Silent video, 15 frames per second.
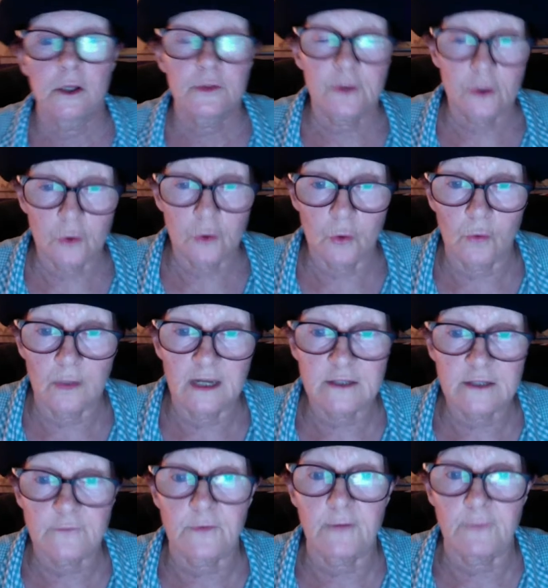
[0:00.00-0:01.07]
The
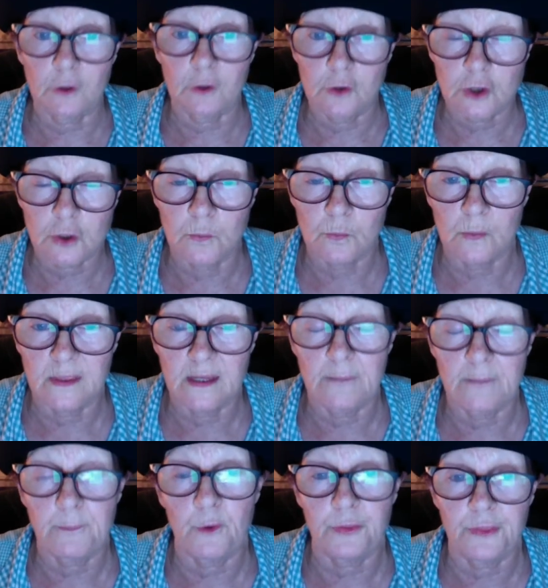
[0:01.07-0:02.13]
Glorious Revolution, when they
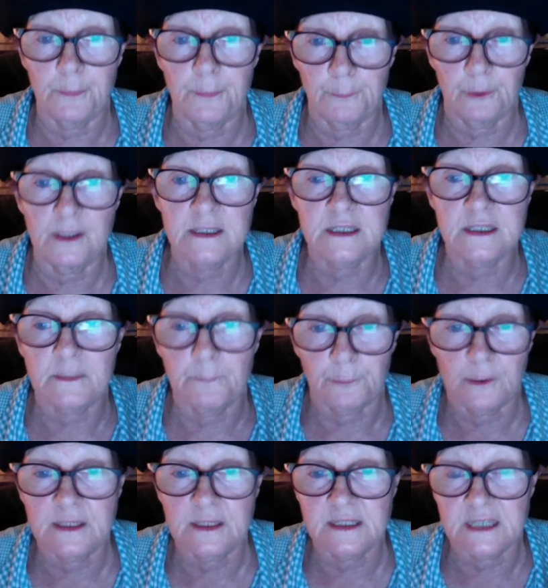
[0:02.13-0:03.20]
put the Prince and
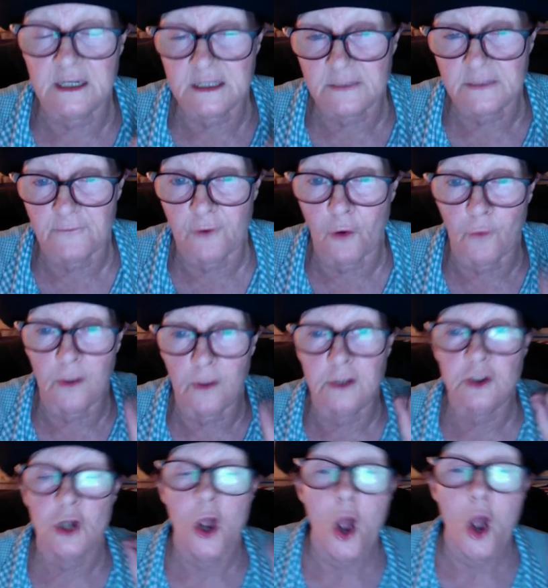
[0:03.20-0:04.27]
Princess of
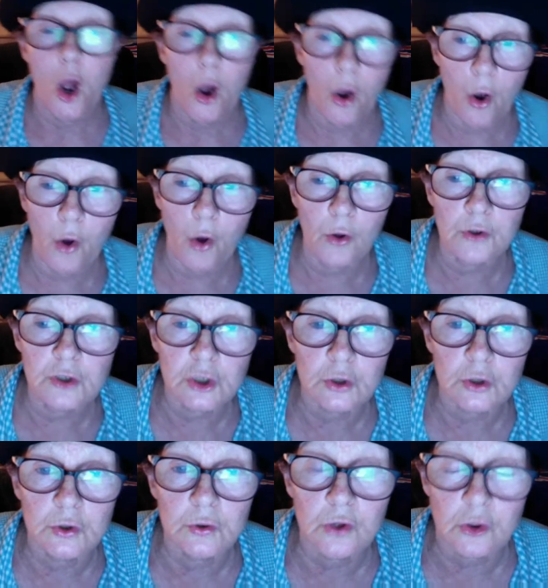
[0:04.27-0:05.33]
Orange
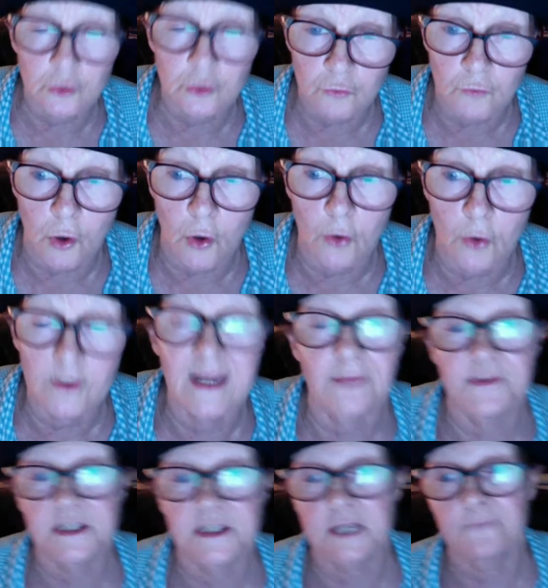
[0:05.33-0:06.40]
onto the throne. Now,
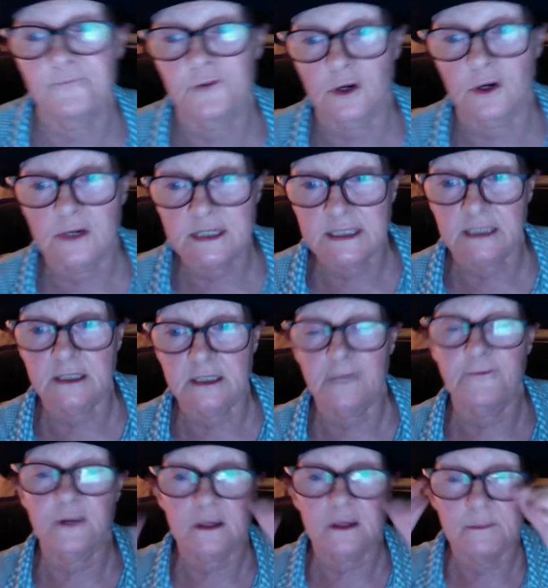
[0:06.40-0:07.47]
this is very
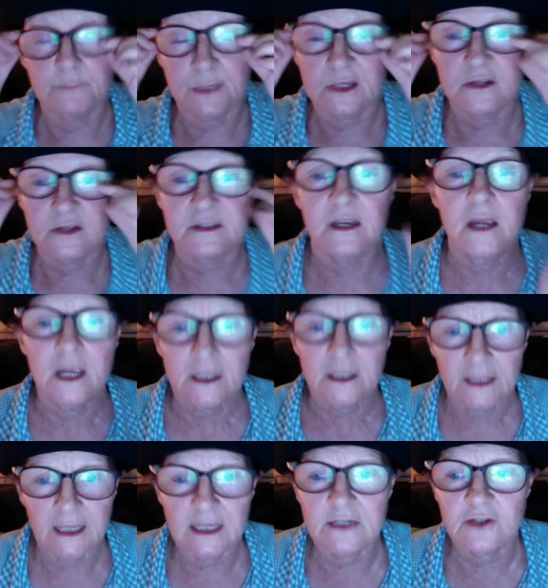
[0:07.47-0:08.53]
significant because
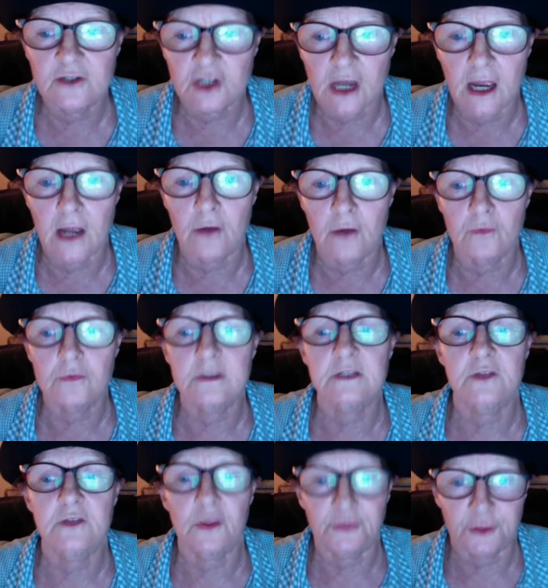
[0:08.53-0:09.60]
King Charles
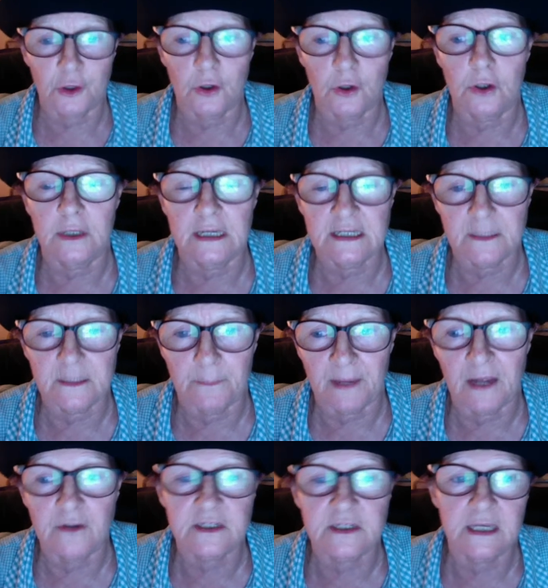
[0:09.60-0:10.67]
III is
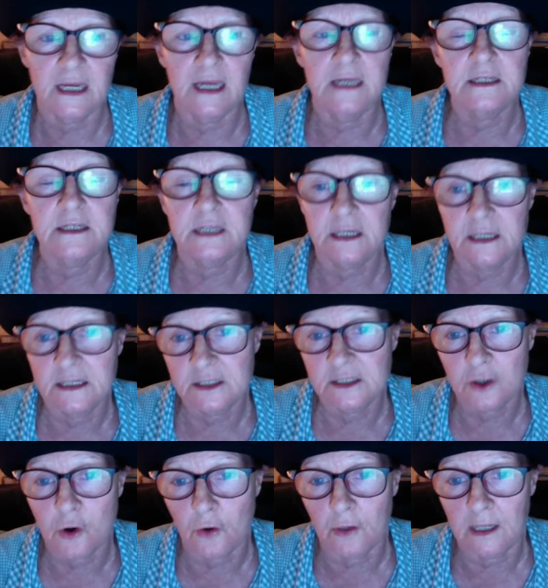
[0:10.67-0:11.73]
about to enter his
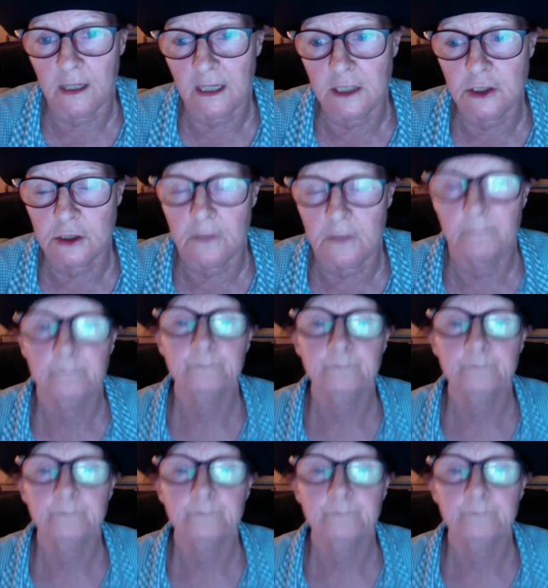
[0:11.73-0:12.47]
coronation.